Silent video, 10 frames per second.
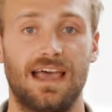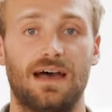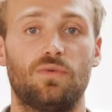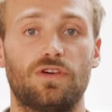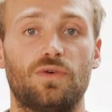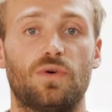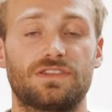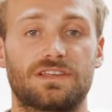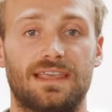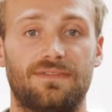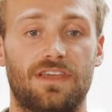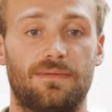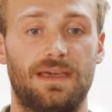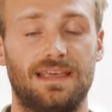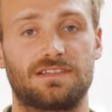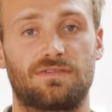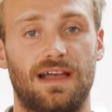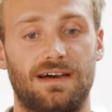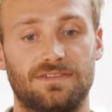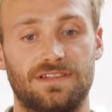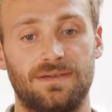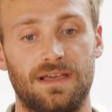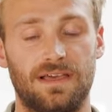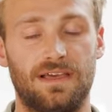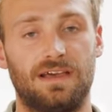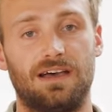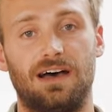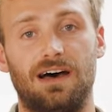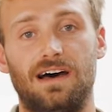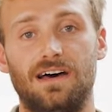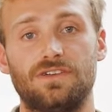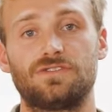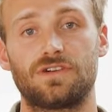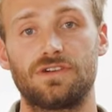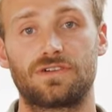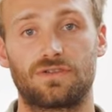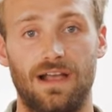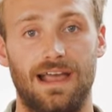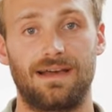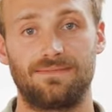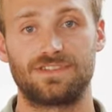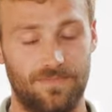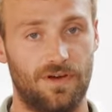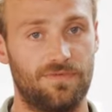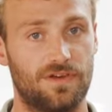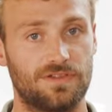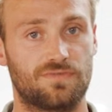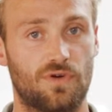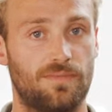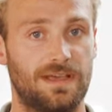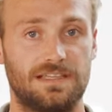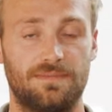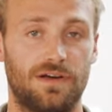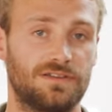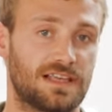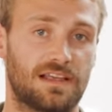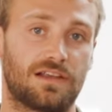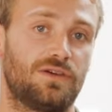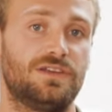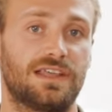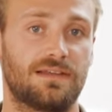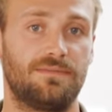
and what you want to give them is around 100 grams of those raw meaty bones, including the